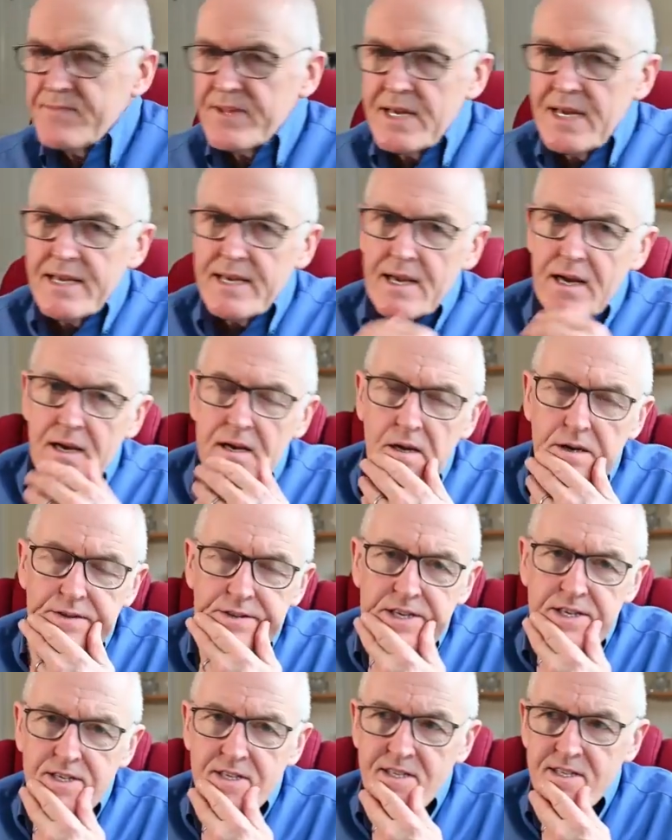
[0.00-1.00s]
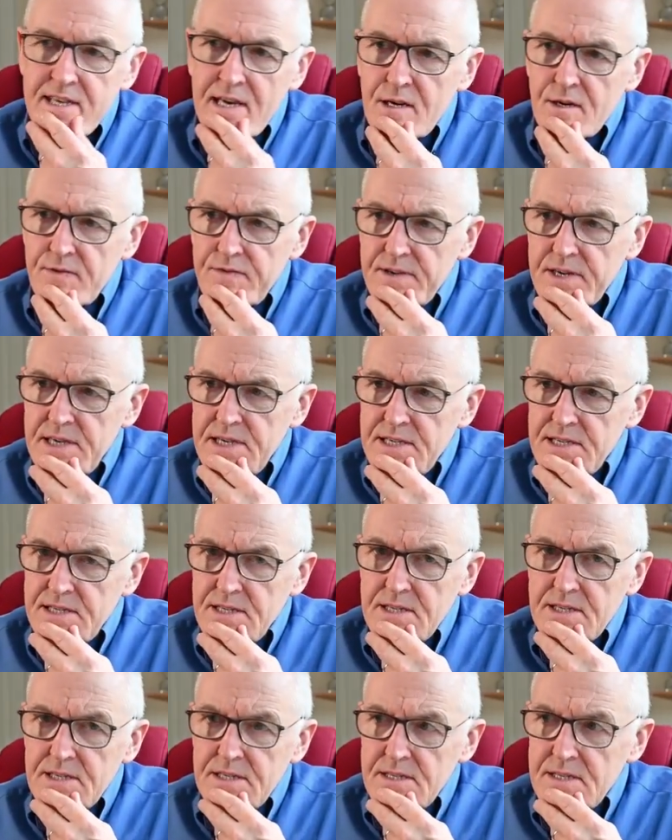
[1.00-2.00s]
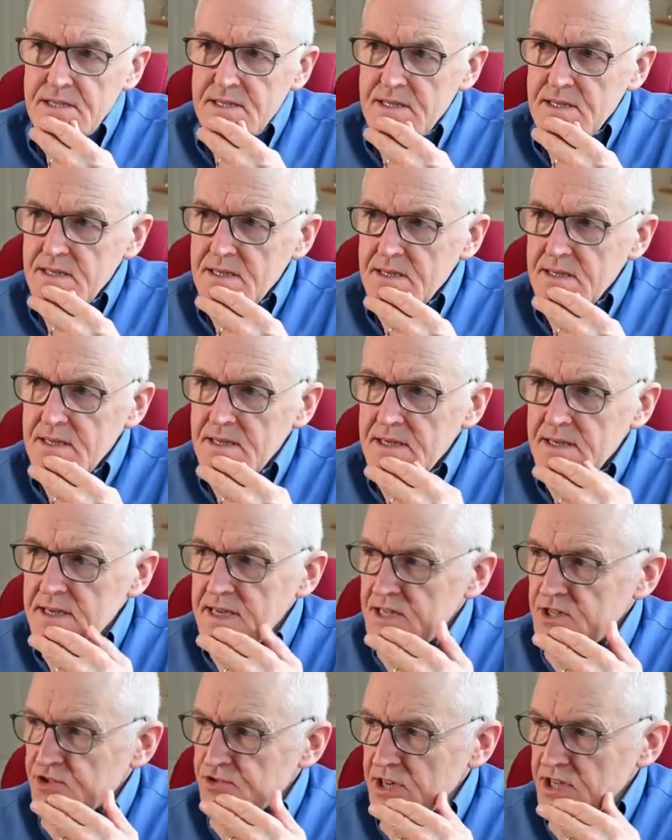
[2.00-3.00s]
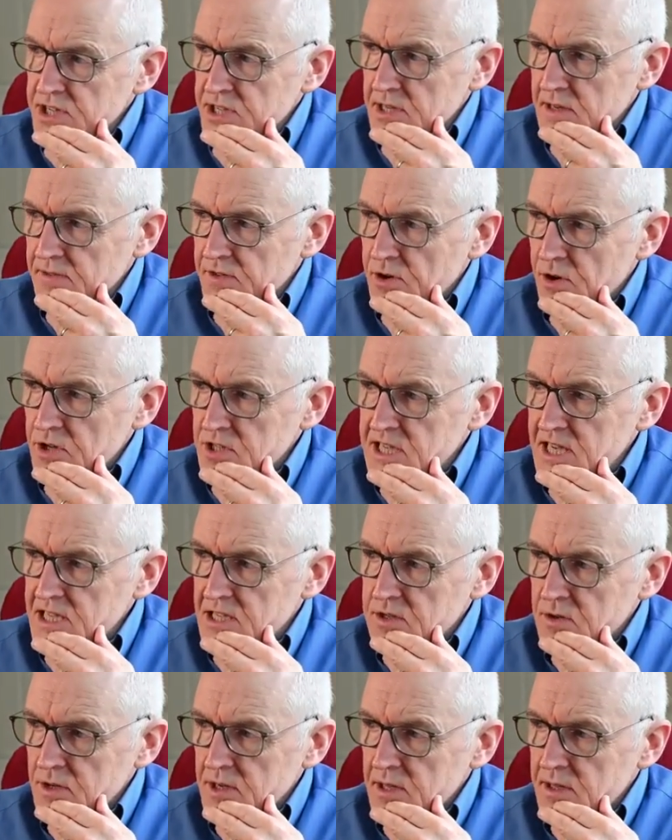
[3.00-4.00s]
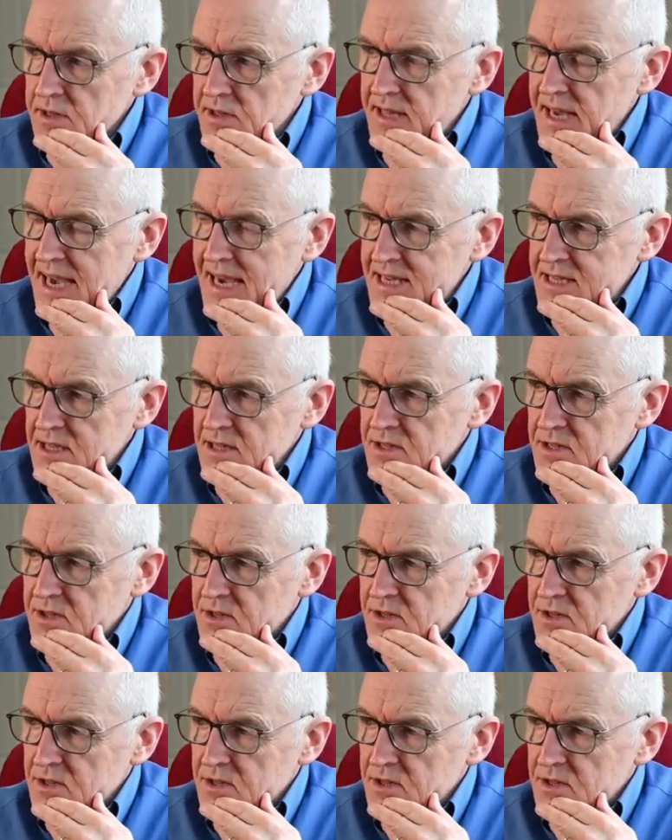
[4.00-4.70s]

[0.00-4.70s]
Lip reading: linen cloth itself is interesting, of course. Let's look at that